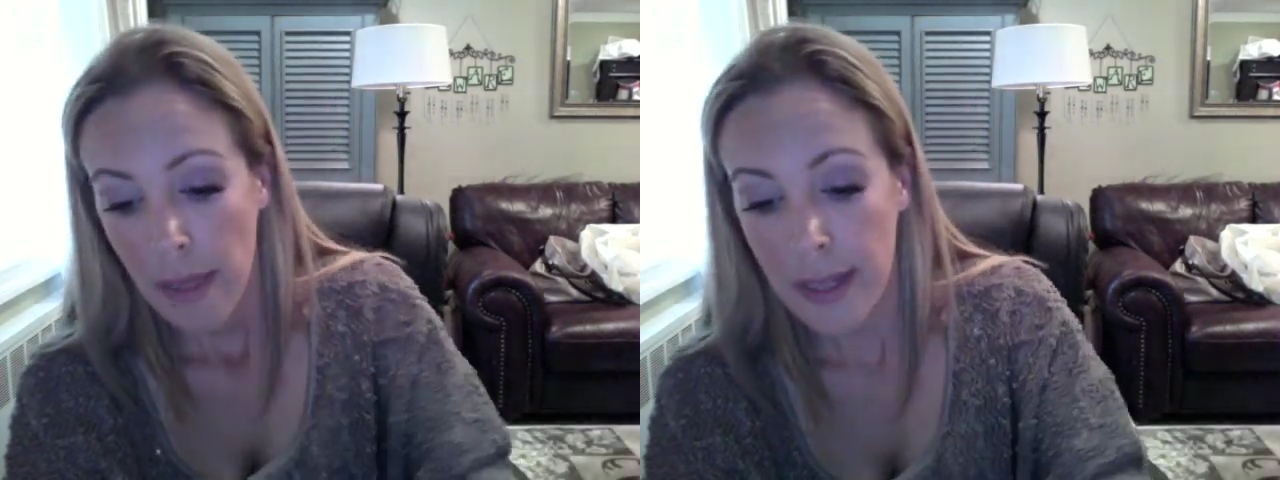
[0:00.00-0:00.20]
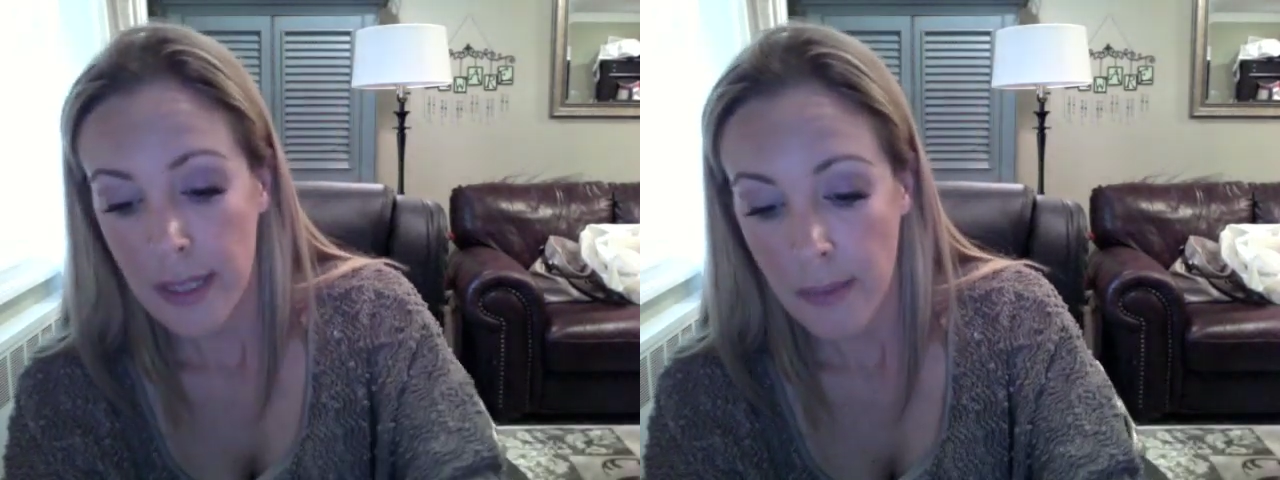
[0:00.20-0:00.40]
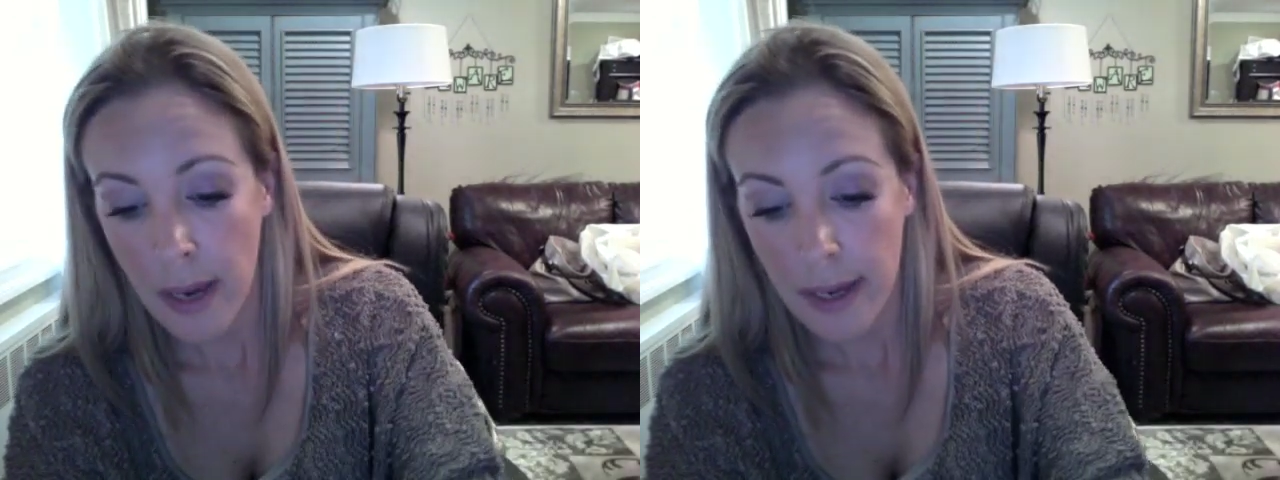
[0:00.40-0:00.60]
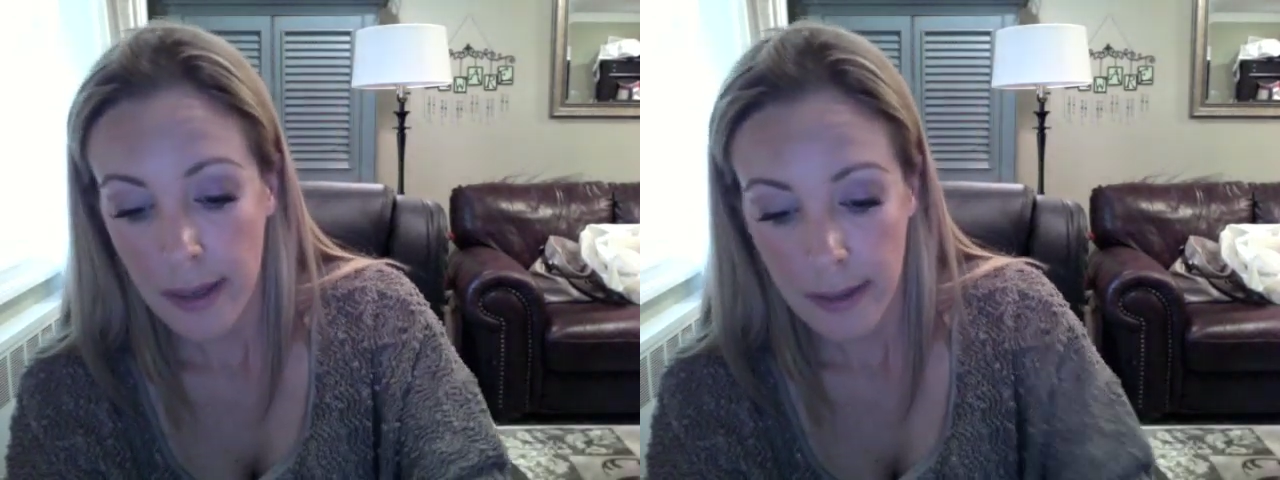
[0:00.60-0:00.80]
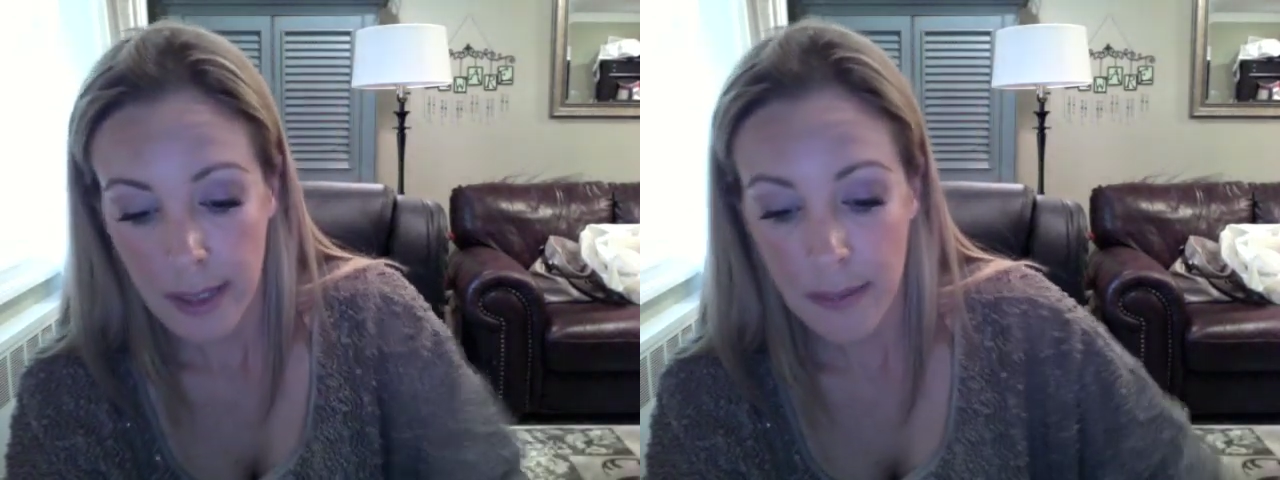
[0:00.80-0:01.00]
That's
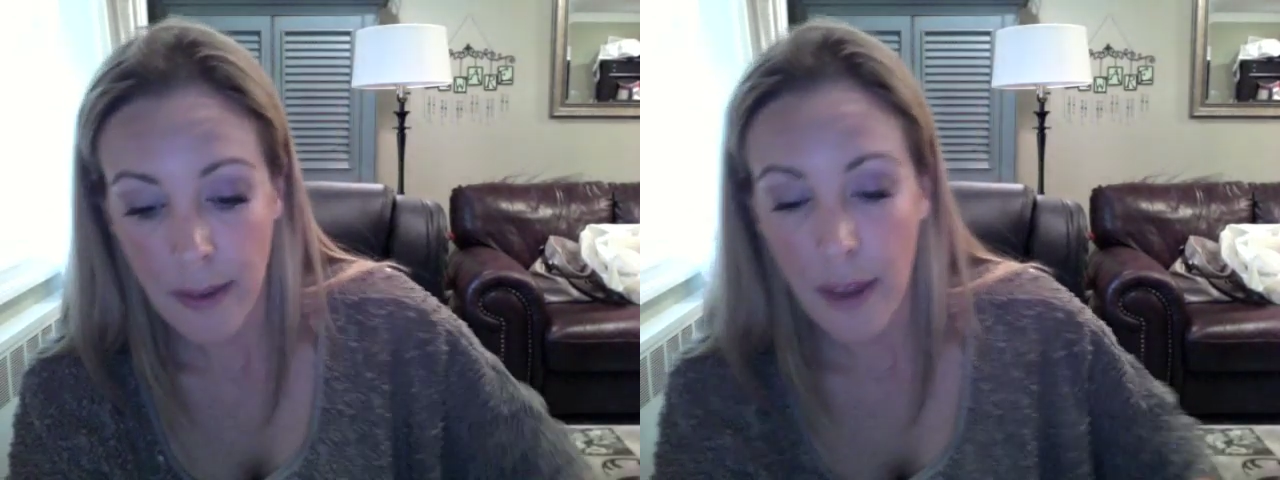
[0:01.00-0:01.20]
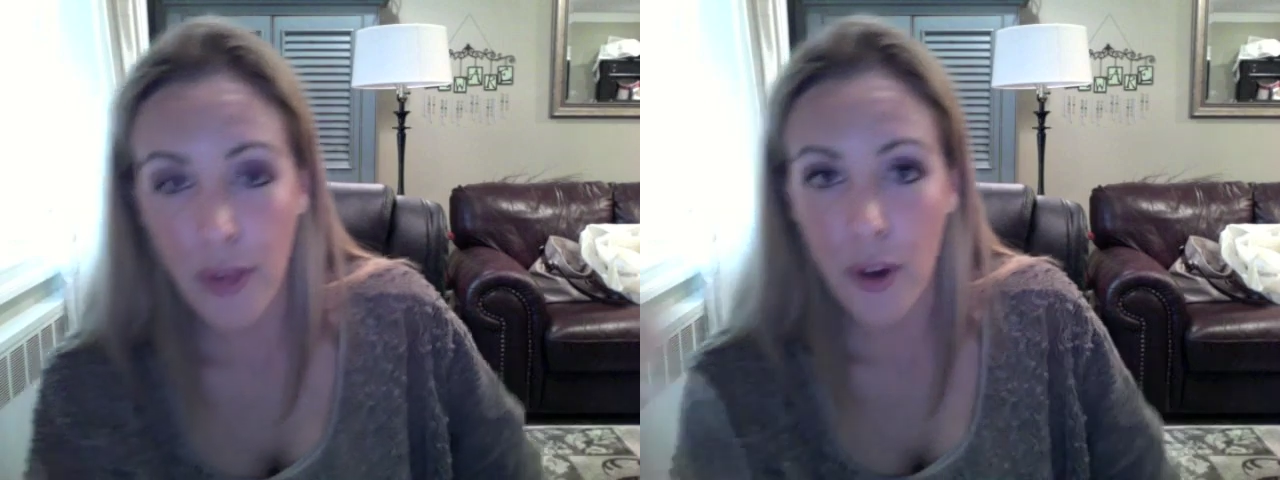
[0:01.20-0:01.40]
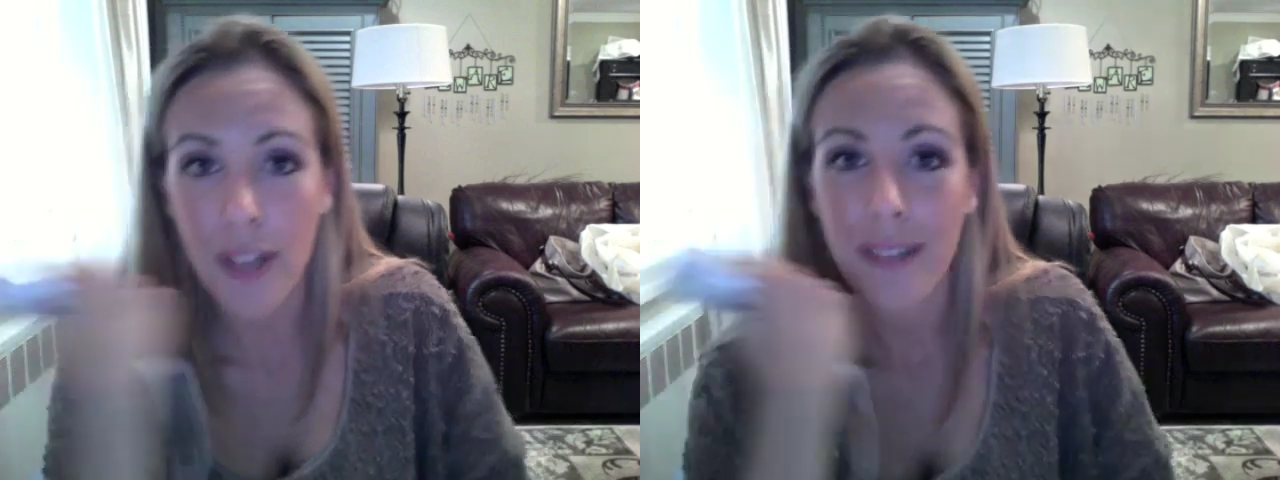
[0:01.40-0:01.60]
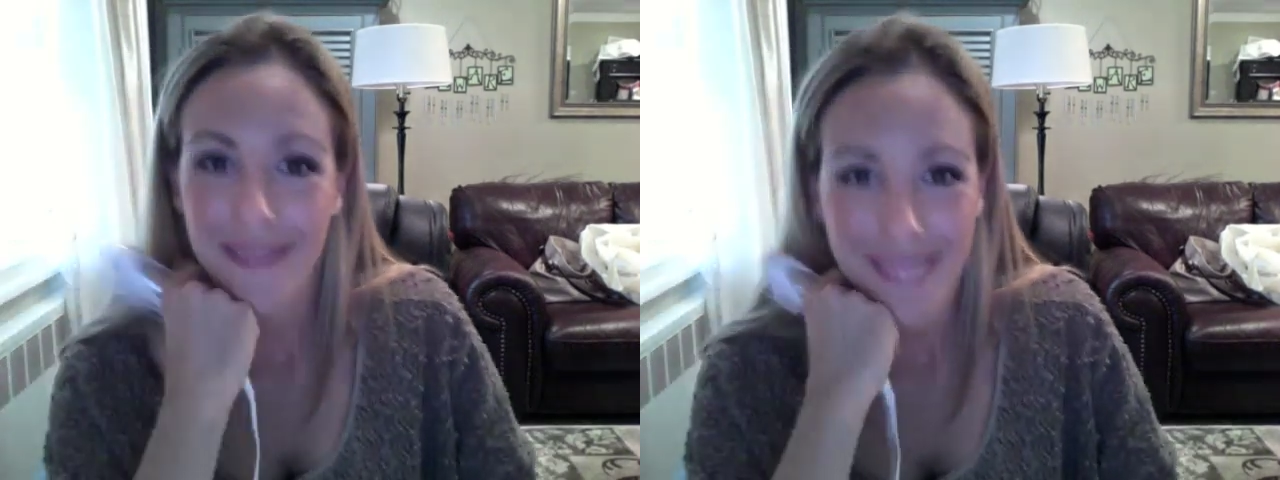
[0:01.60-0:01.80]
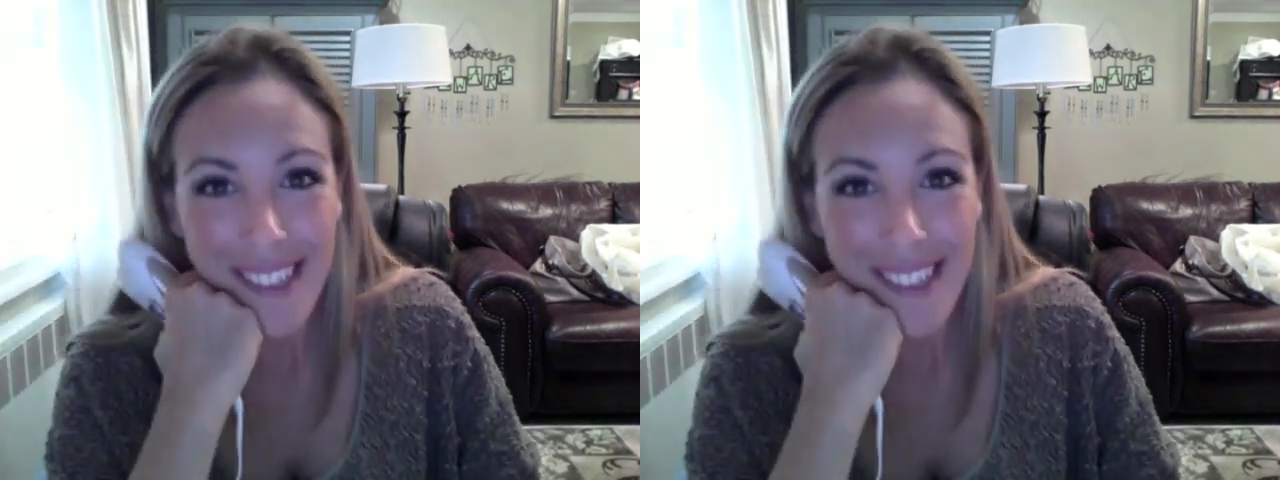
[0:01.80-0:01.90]
my, that's my thought.